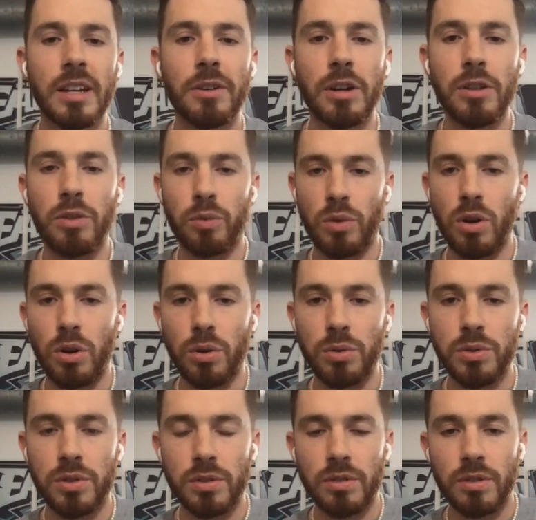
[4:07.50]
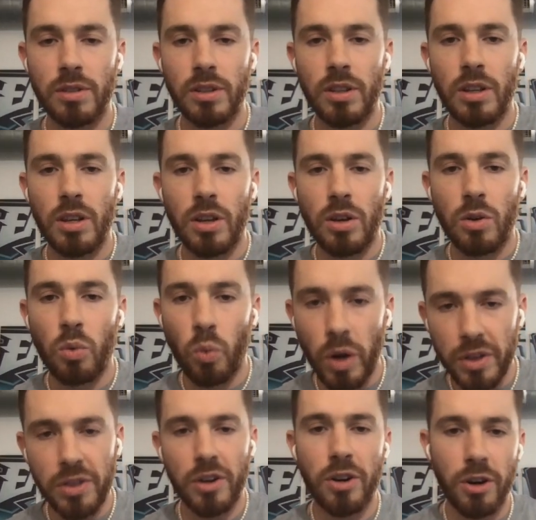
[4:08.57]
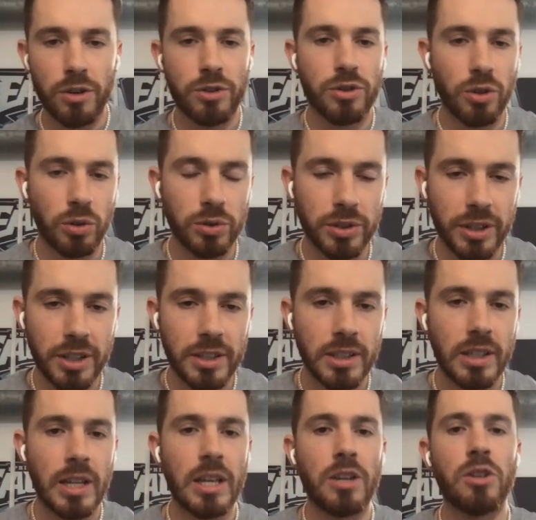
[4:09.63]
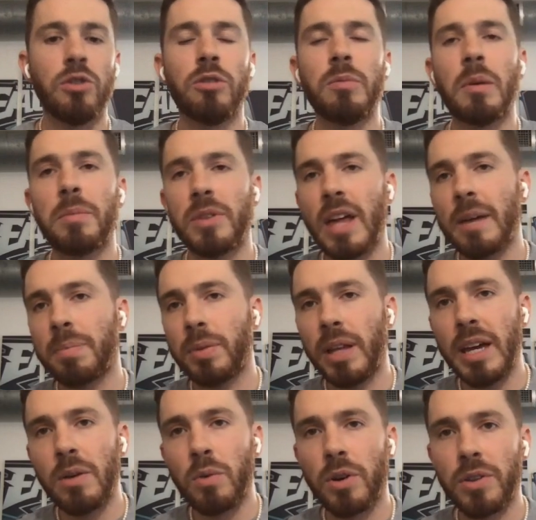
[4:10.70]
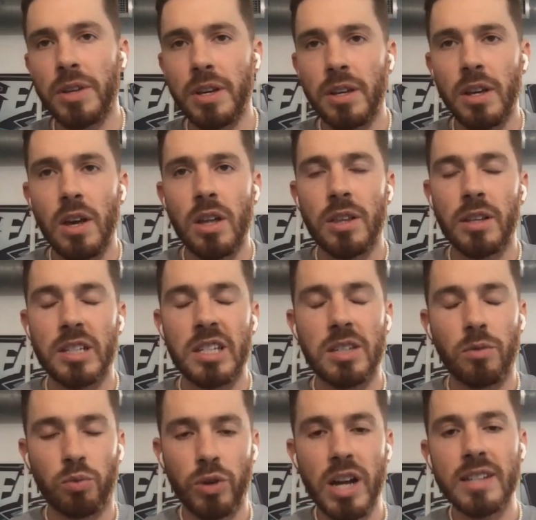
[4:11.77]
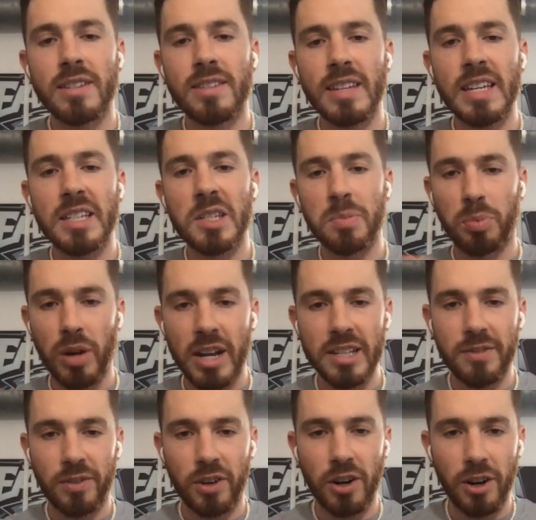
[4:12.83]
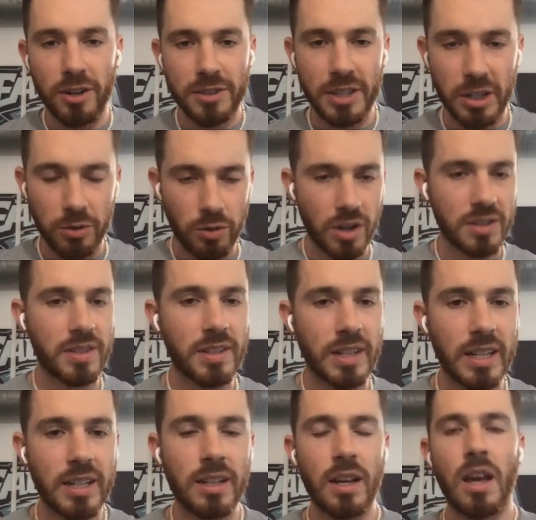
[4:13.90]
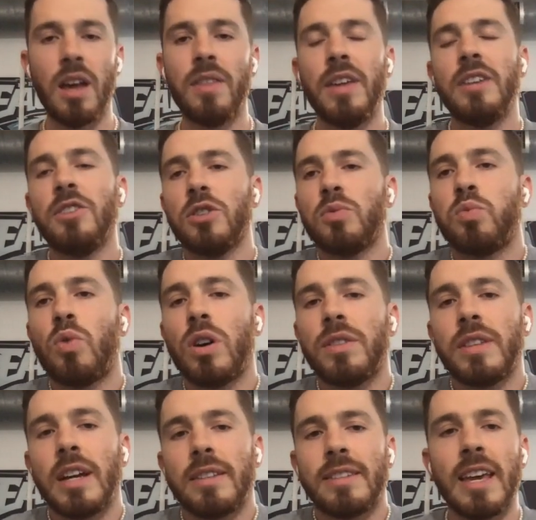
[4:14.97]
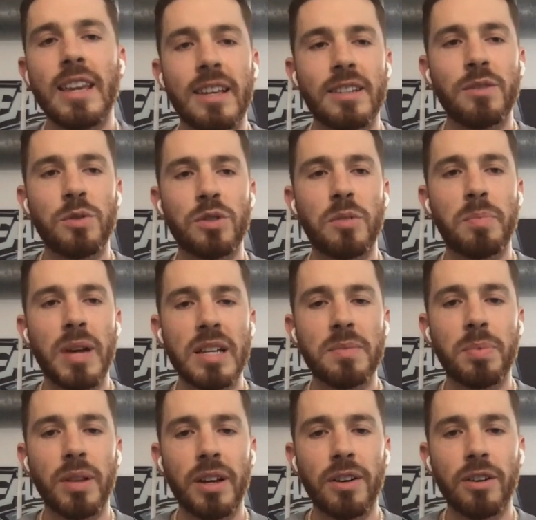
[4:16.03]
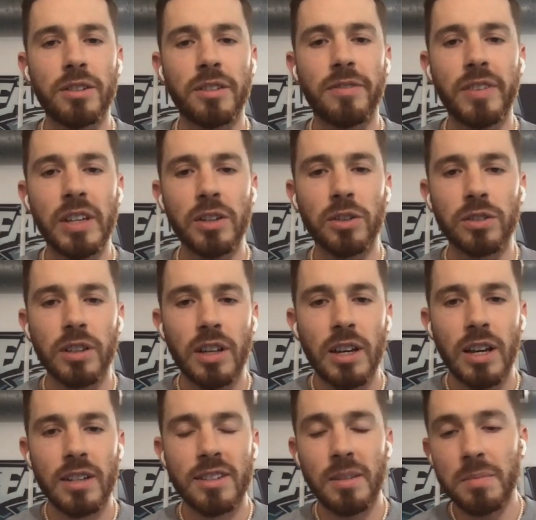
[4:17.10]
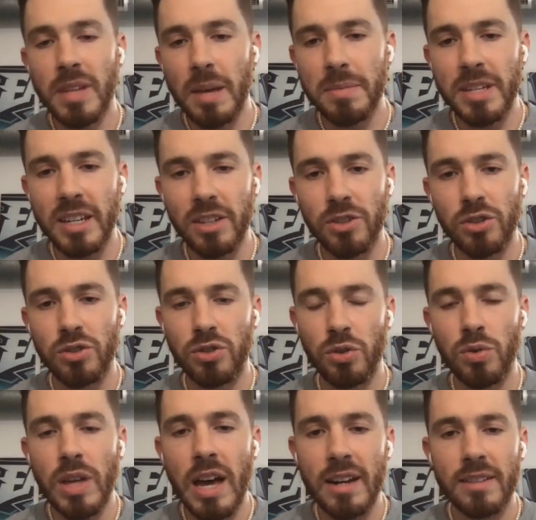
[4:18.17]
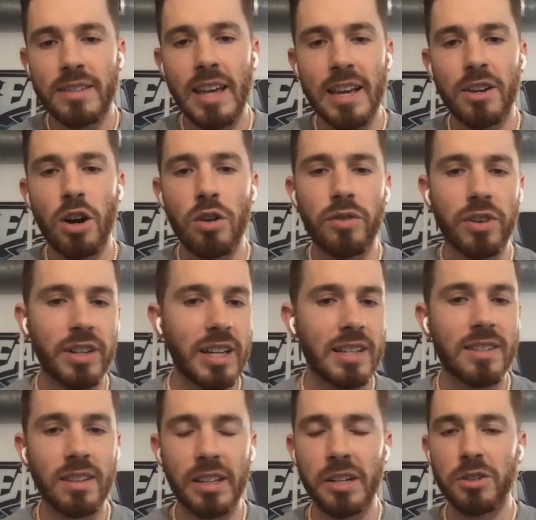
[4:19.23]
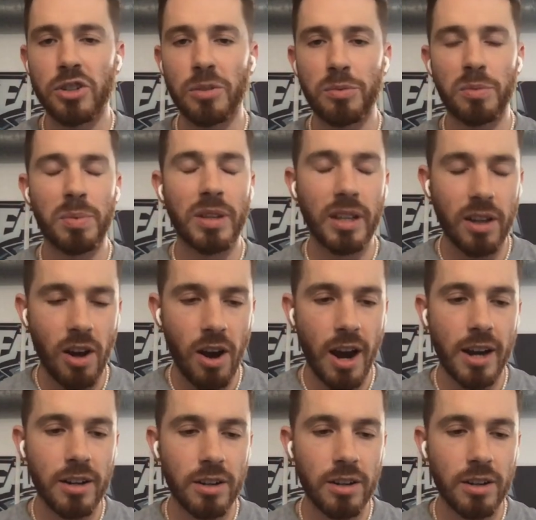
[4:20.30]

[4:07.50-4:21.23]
throws with a hurt shoulder. You remember that play where the Red Sea spreads for Hurts and he runs it in. They just won that day because he was the best player on the field. And sometimes he can just do that and take over, and he has the leadership to be like, all right,